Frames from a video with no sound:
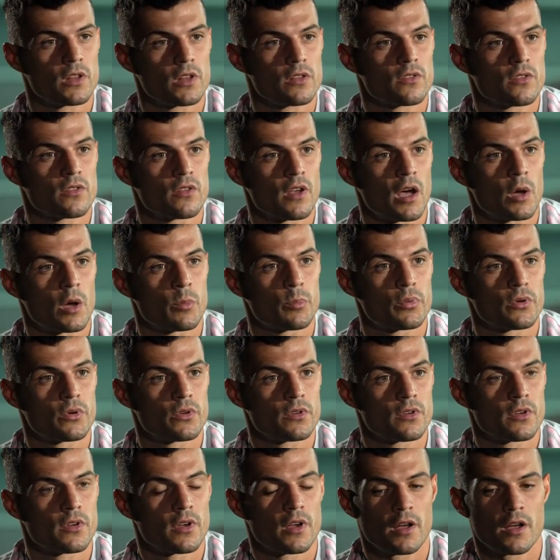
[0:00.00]
went up
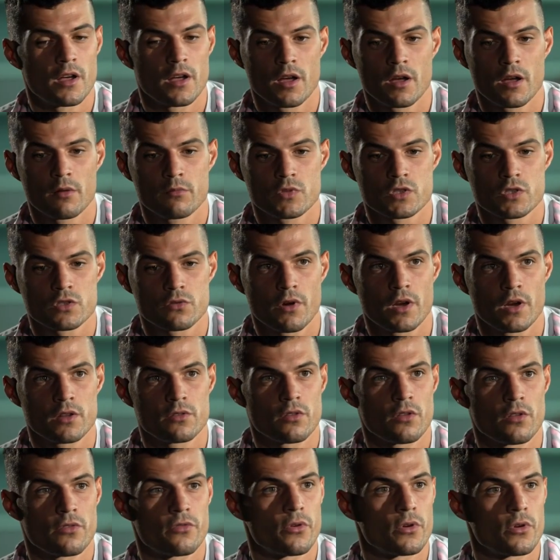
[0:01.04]
straight
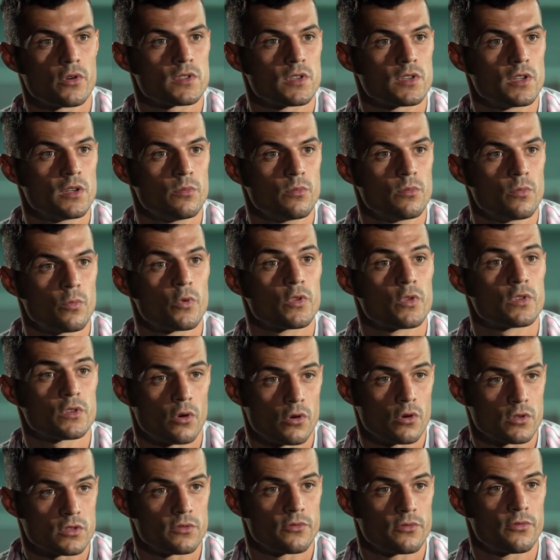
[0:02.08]
to the first team. With
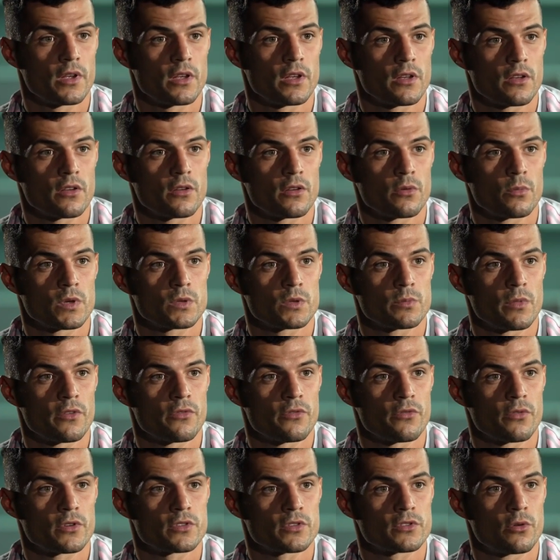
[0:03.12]
Thorsten Fink was my
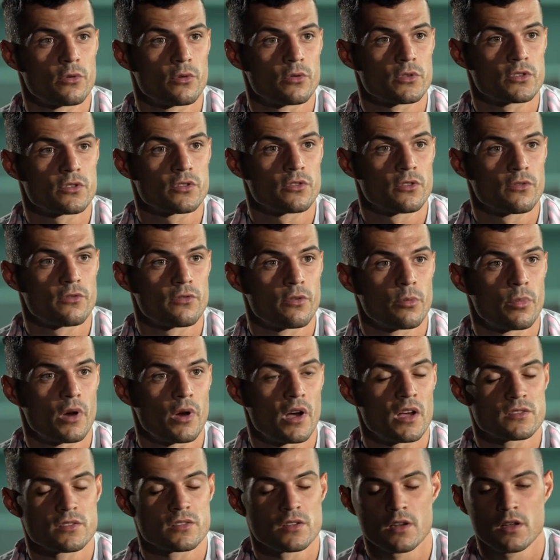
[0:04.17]
first coach from
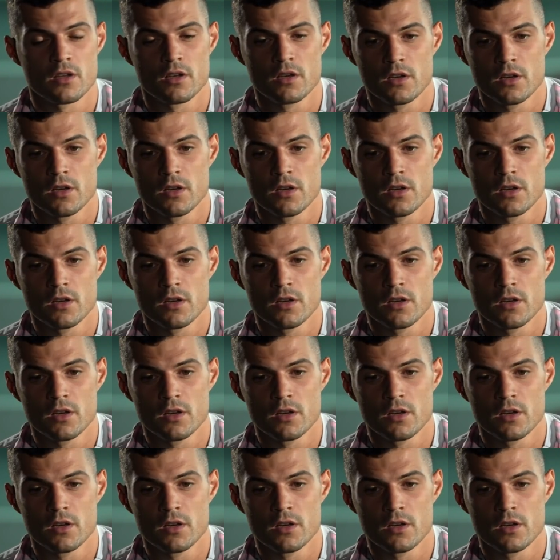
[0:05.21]
Basel.